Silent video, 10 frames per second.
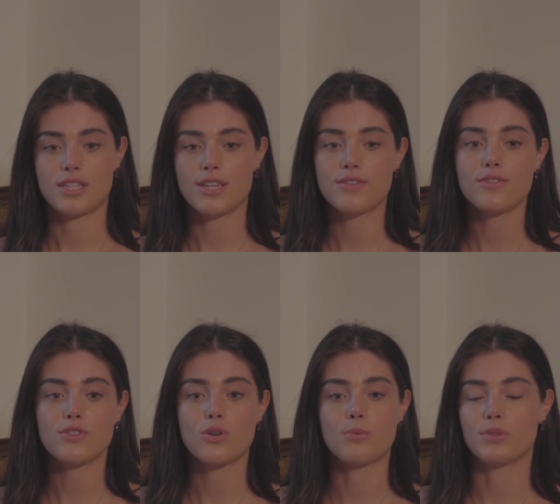Even if
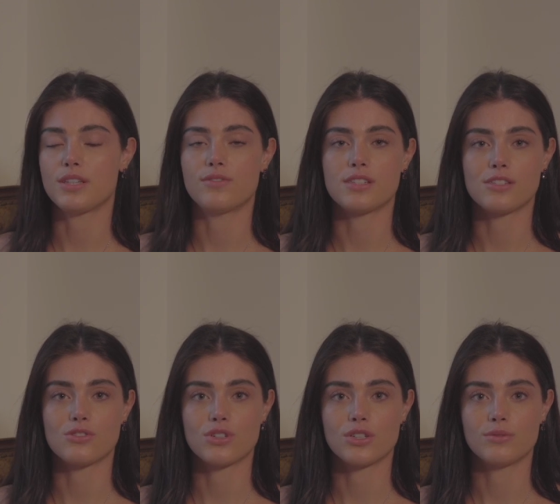you don't believe this
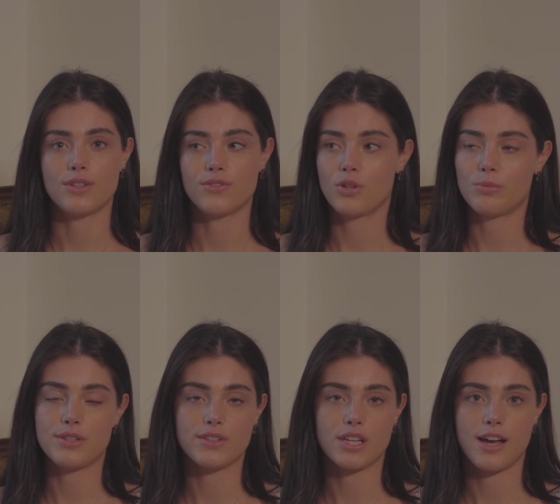is true, if you don't
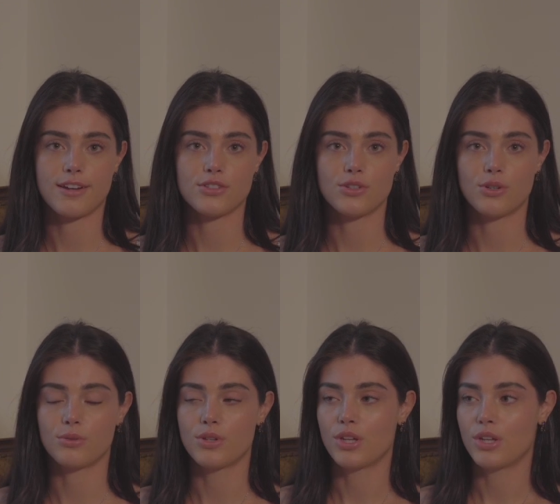believe in God, you don't